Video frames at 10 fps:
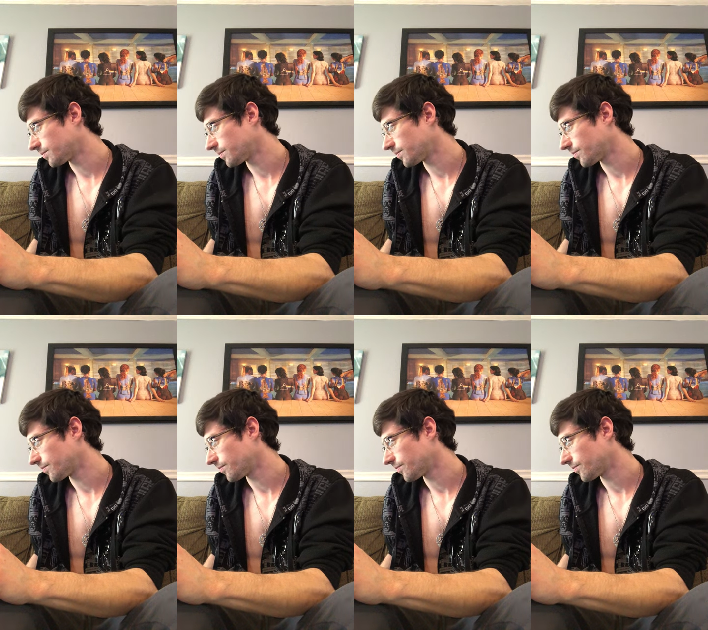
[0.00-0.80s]

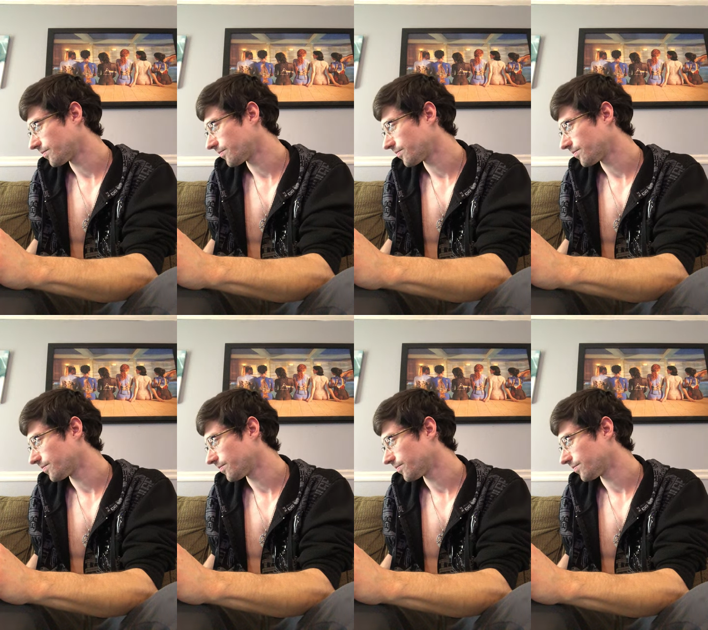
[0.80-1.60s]

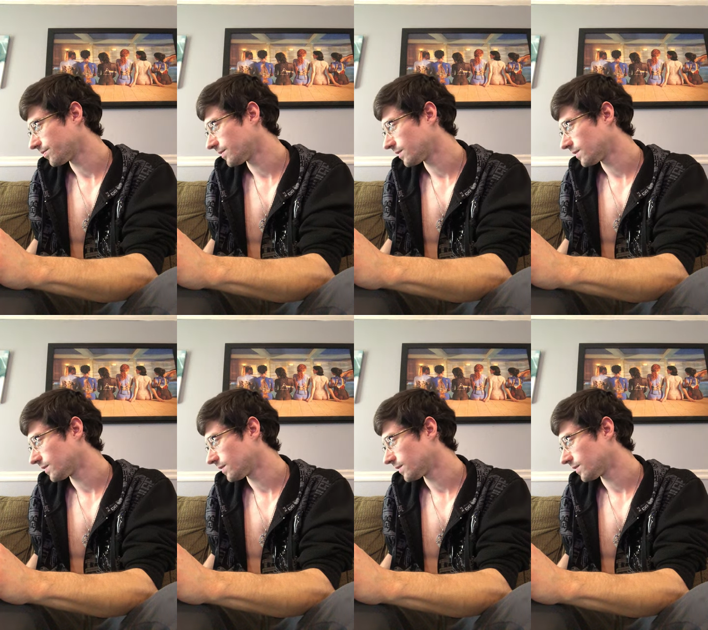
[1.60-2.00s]
(no one is talking)